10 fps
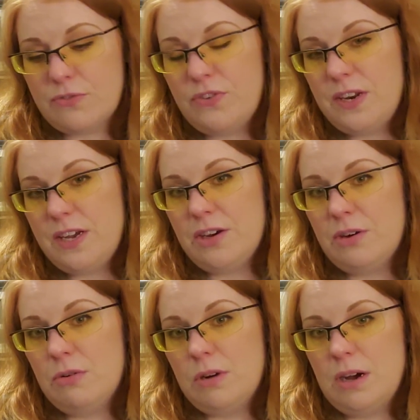
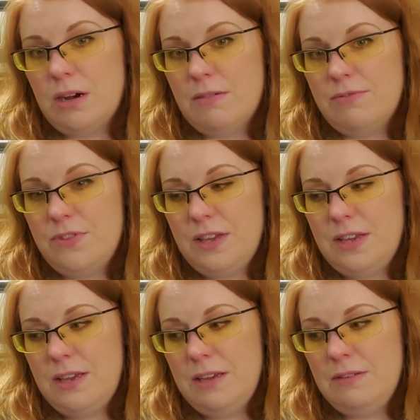video of
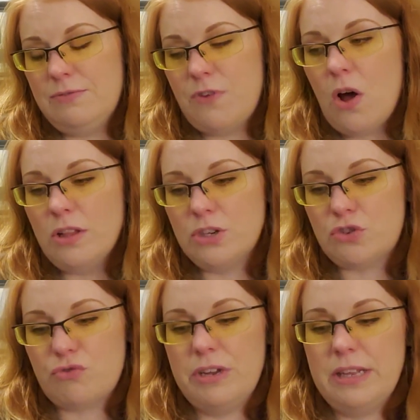the fallen
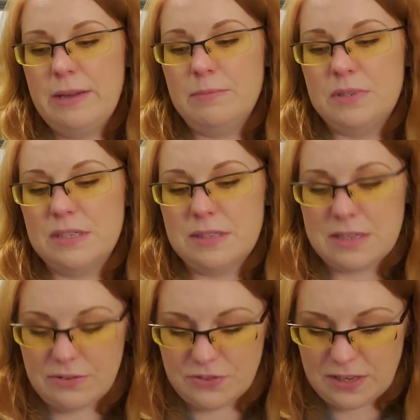tree limbs and
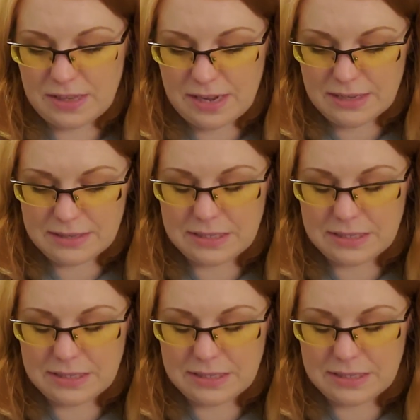stuff like that.